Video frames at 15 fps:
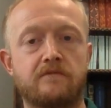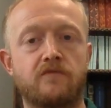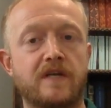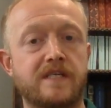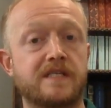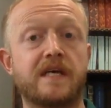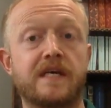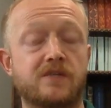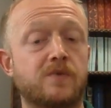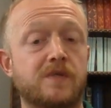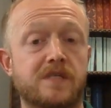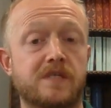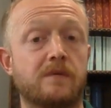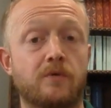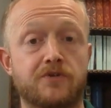resonates
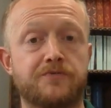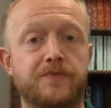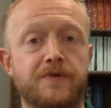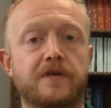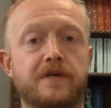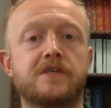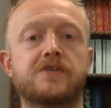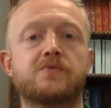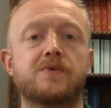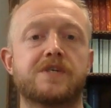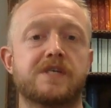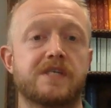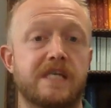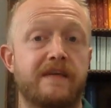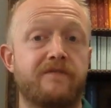with some entrepreneurs,
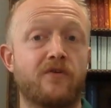which is,